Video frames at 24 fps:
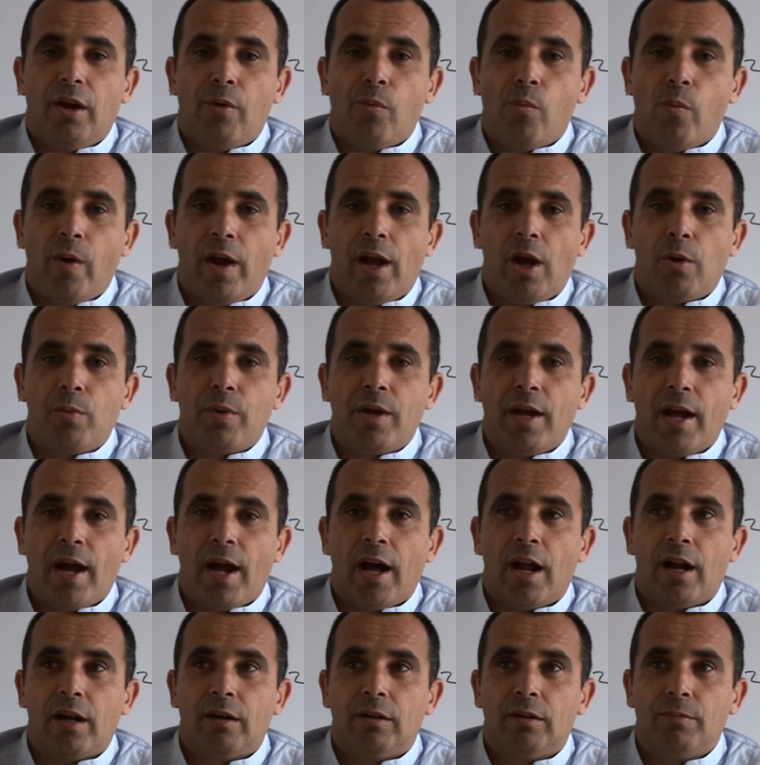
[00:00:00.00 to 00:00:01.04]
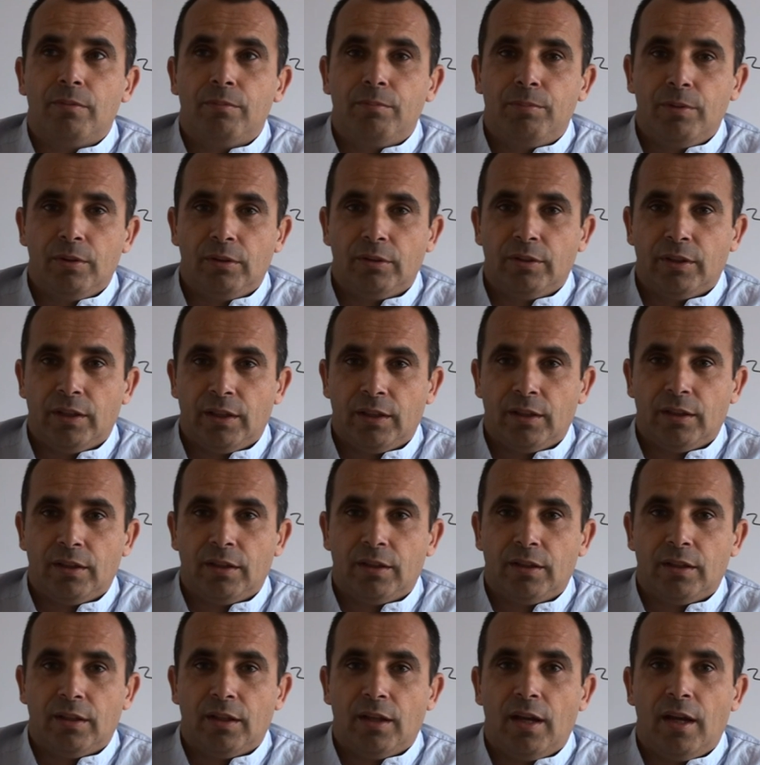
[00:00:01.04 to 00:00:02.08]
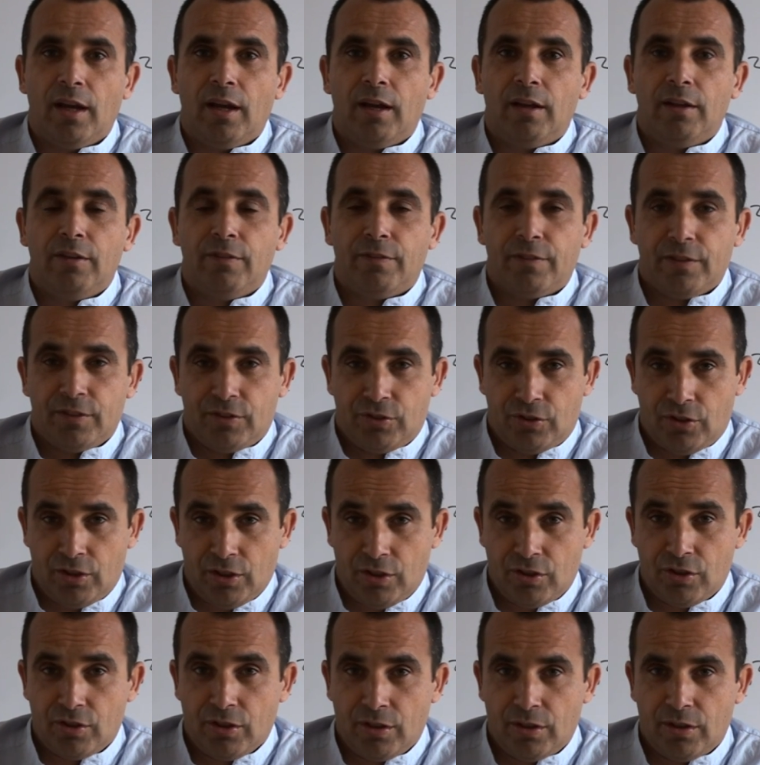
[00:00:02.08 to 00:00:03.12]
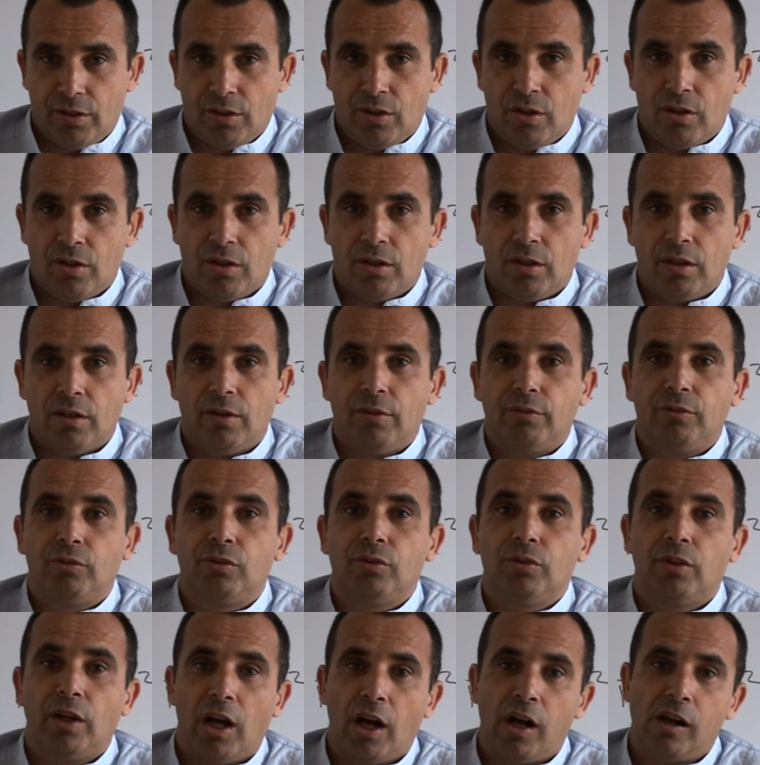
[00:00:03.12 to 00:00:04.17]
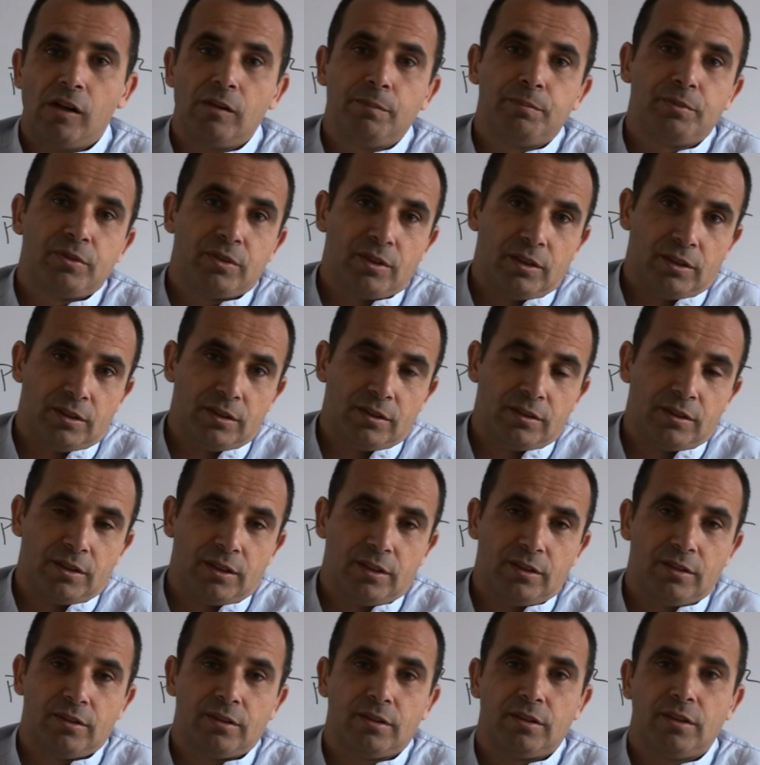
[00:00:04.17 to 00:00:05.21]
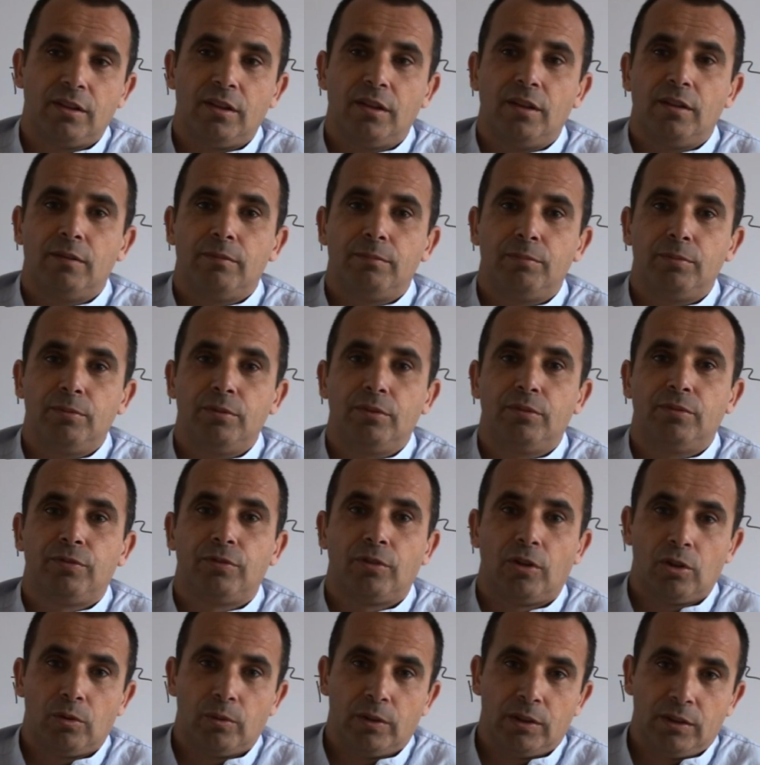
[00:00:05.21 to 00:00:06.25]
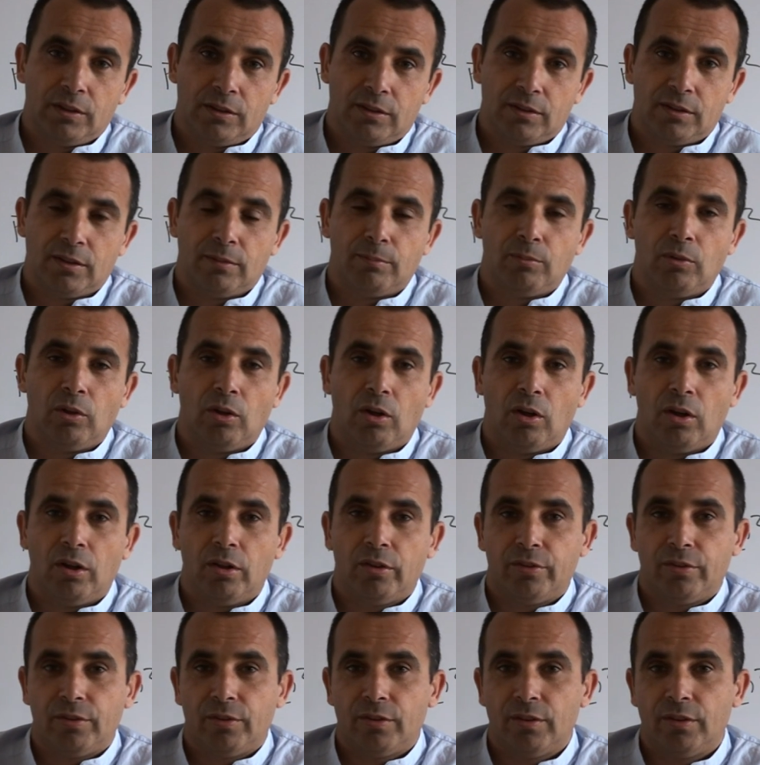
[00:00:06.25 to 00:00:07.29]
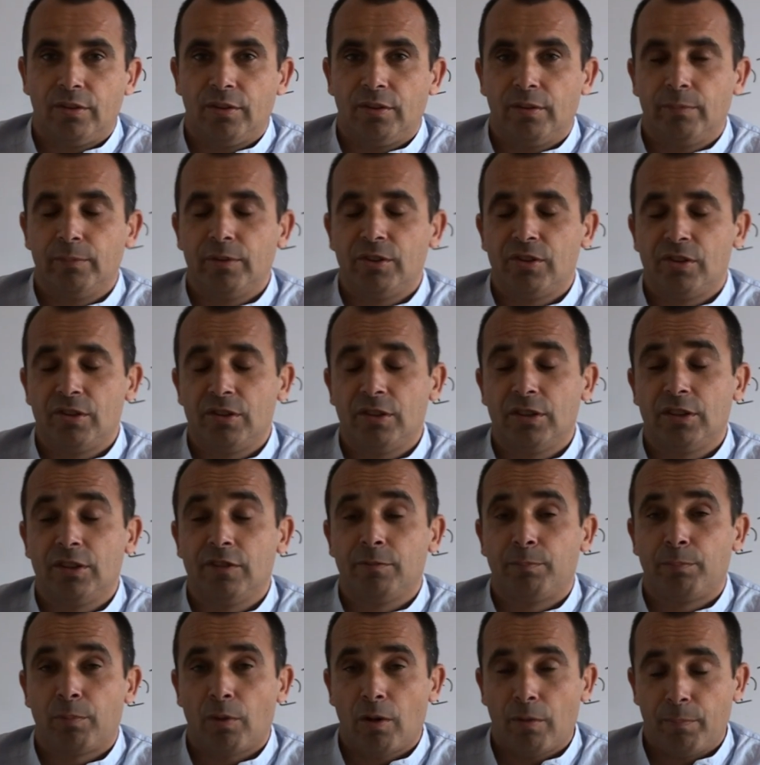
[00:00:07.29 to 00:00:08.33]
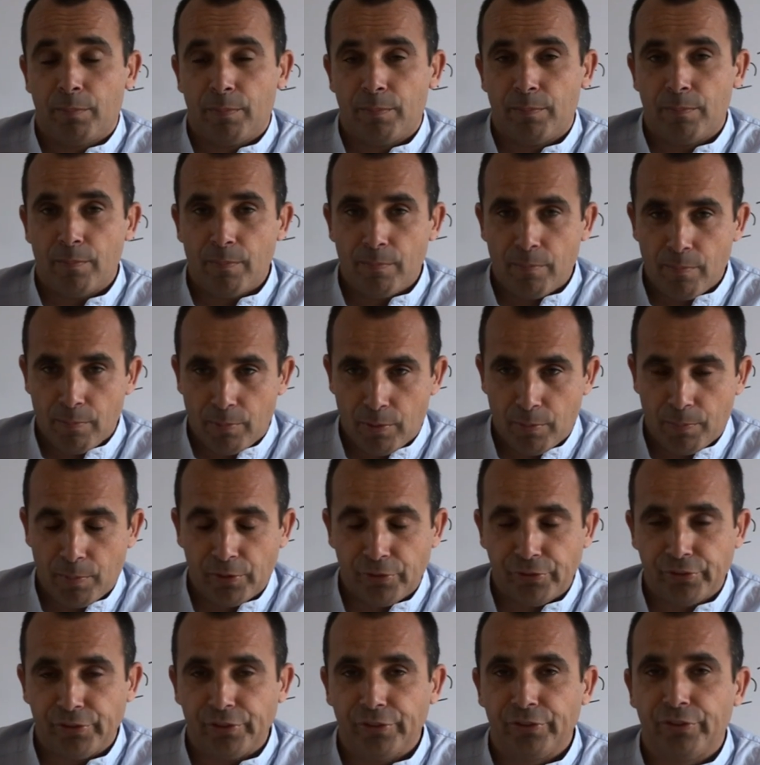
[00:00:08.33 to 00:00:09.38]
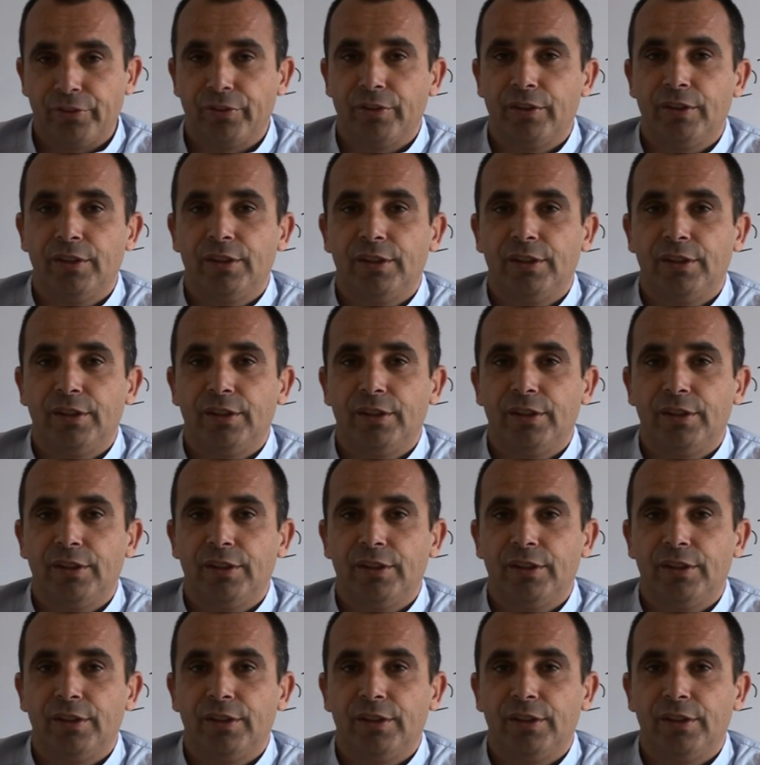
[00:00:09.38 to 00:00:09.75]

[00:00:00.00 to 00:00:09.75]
where we are building an infrastructure to help citizens put forward some laws, some legislative pro proposals.